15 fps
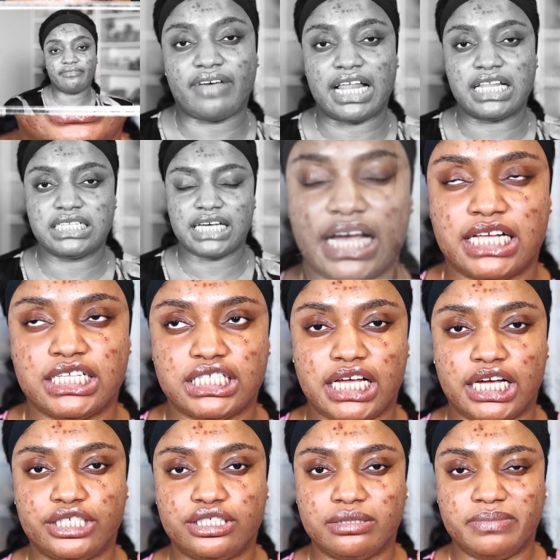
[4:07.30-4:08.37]
like Valentine's
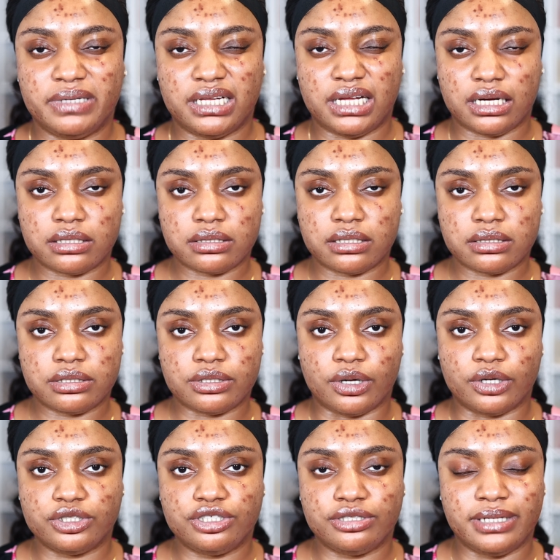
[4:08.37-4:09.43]
Day should be
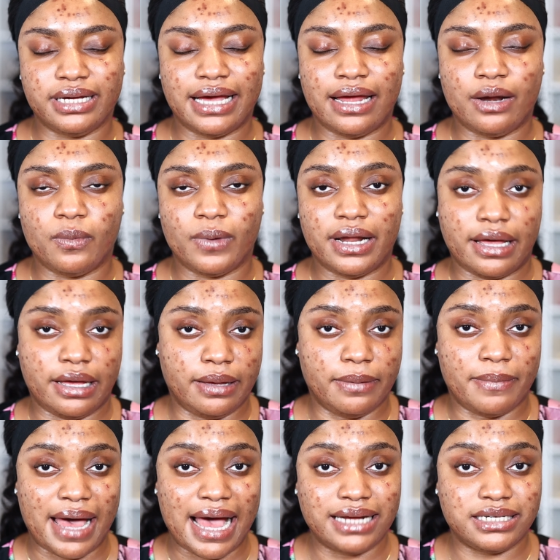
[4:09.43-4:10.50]
sultry, and when I
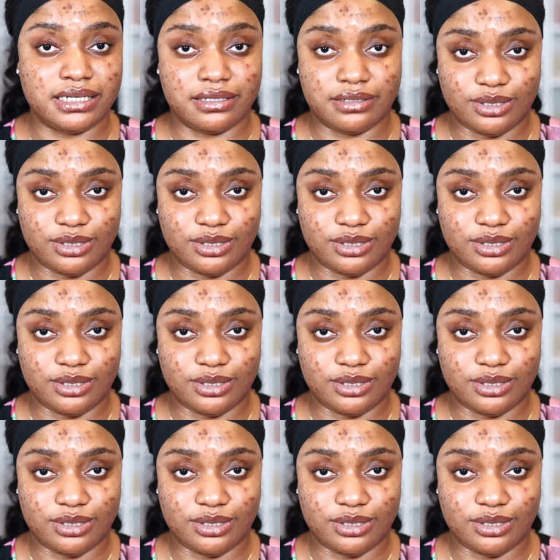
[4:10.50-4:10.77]
imagine